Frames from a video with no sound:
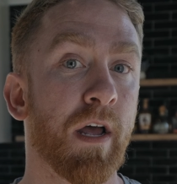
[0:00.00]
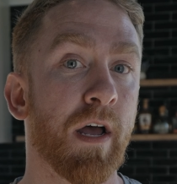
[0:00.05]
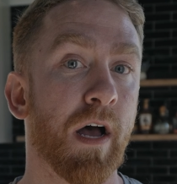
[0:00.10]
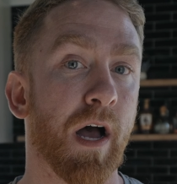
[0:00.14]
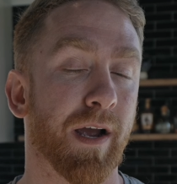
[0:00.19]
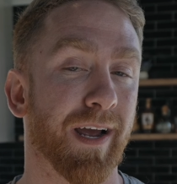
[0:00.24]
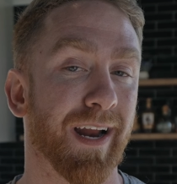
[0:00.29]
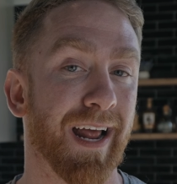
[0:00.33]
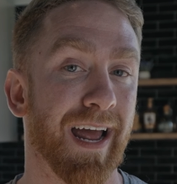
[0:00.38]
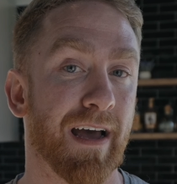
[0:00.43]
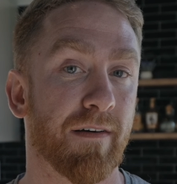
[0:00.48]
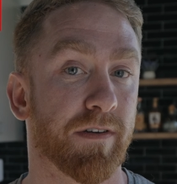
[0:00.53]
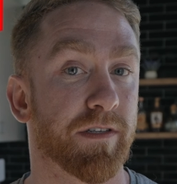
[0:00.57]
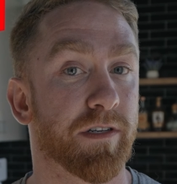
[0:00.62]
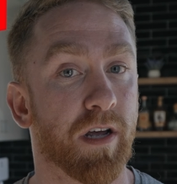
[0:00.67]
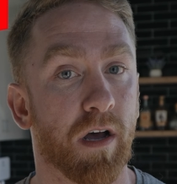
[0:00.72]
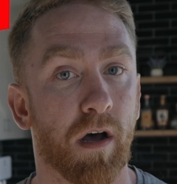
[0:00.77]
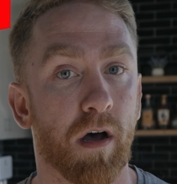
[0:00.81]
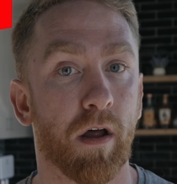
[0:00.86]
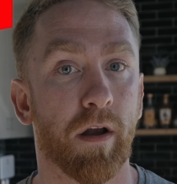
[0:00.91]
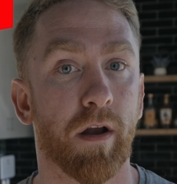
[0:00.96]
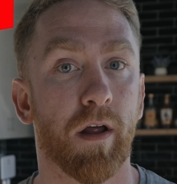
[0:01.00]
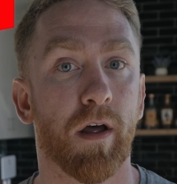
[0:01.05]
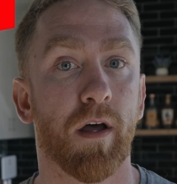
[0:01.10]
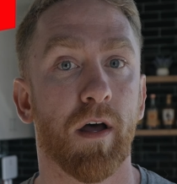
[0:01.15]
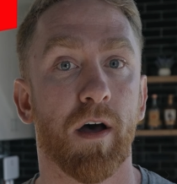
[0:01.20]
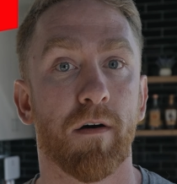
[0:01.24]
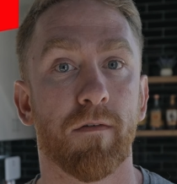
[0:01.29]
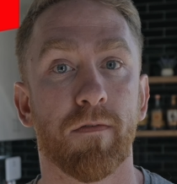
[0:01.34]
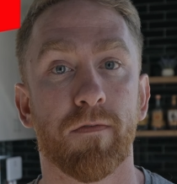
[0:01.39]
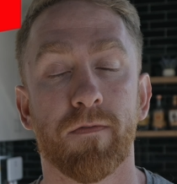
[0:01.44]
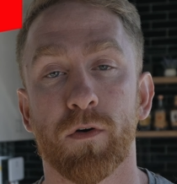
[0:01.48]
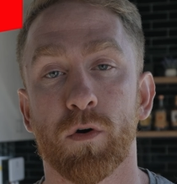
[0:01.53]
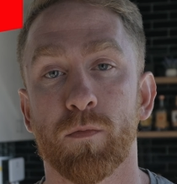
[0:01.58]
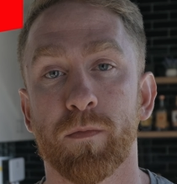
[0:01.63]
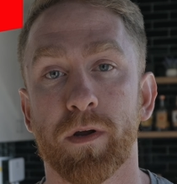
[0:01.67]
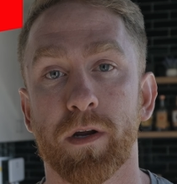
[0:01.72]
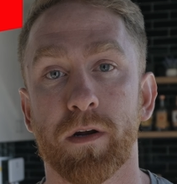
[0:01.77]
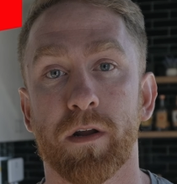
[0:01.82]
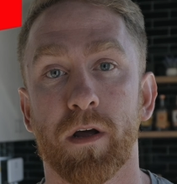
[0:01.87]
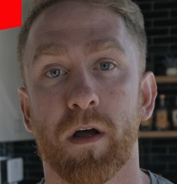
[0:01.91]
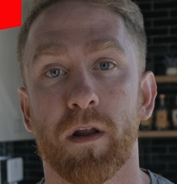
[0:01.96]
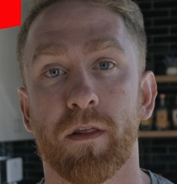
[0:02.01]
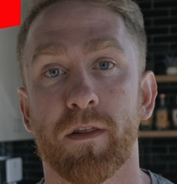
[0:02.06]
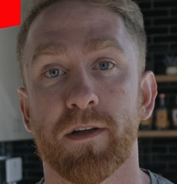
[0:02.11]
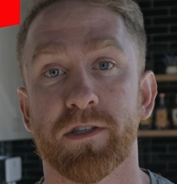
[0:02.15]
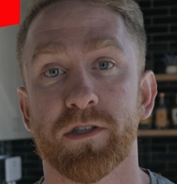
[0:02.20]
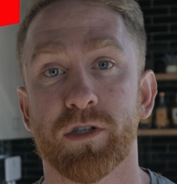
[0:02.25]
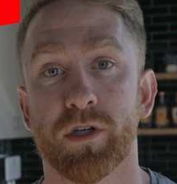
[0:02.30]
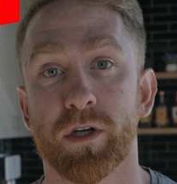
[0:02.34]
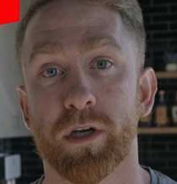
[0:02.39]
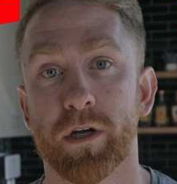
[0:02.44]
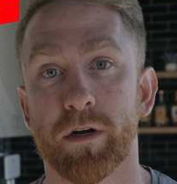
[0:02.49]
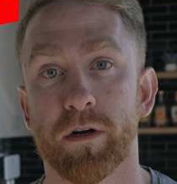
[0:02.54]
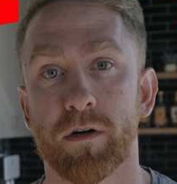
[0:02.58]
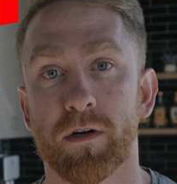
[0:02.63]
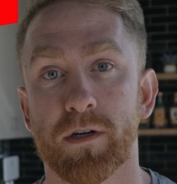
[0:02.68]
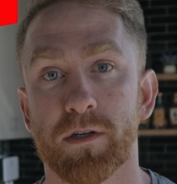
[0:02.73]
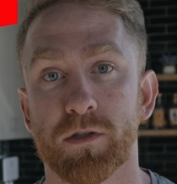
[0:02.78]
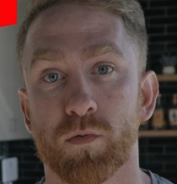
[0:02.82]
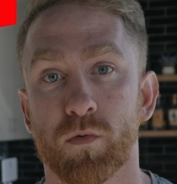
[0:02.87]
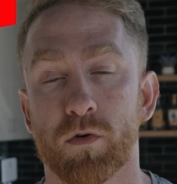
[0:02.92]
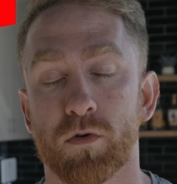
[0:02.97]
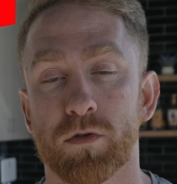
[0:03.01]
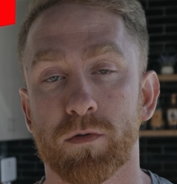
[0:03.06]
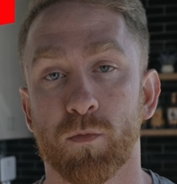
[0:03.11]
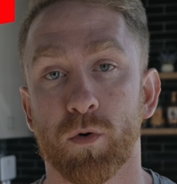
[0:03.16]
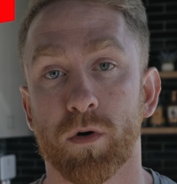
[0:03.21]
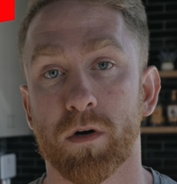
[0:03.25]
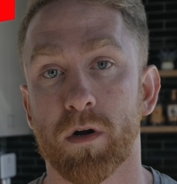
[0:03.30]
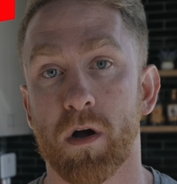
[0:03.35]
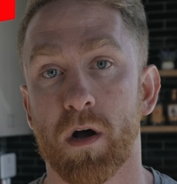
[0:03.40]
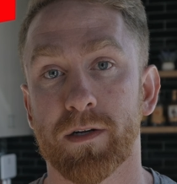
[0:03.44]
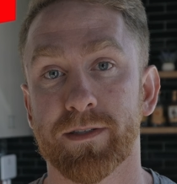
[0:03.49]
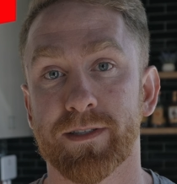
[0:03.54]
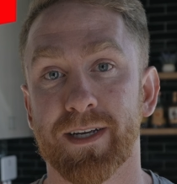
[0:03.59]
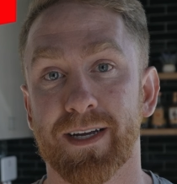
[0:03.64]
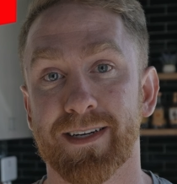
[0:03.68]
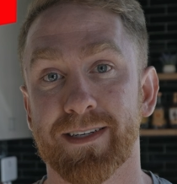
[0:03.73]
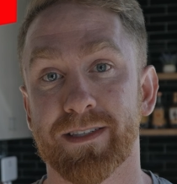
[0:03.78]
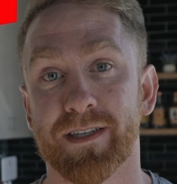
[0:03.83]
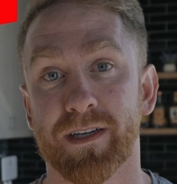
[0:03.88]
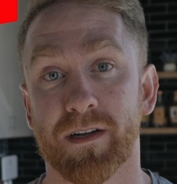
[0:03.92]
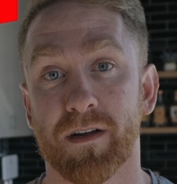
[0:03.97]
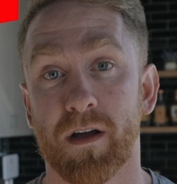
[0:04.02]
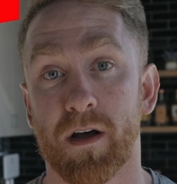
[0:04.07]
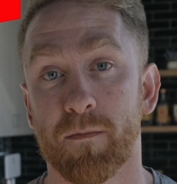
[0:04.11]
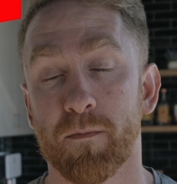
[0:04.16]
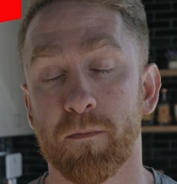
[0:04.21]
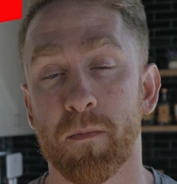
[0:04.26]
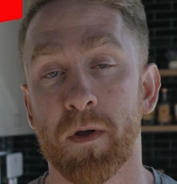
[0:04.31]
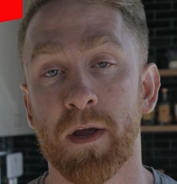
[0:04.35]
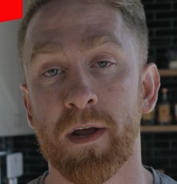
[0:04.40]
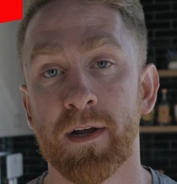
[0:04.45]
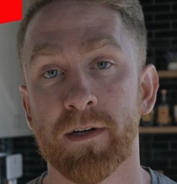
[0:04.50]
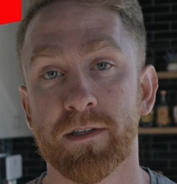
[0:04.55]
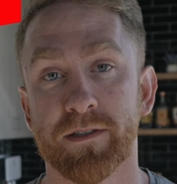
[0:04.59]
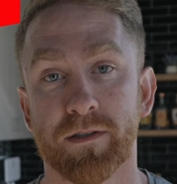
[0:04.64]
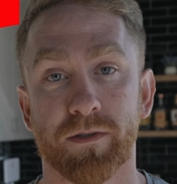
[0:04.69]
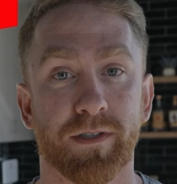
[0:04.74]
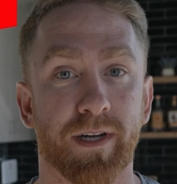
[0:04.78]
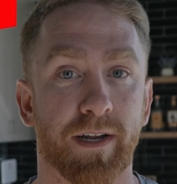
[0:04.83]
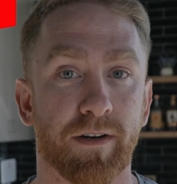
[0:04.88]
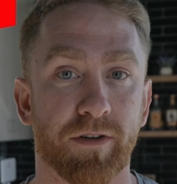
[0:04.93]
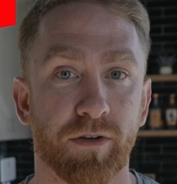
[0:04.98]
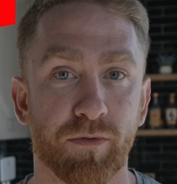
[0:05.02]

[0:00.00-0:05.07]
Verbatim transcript: I'm going to have a ton of filming done this year as well as more content to come, so stay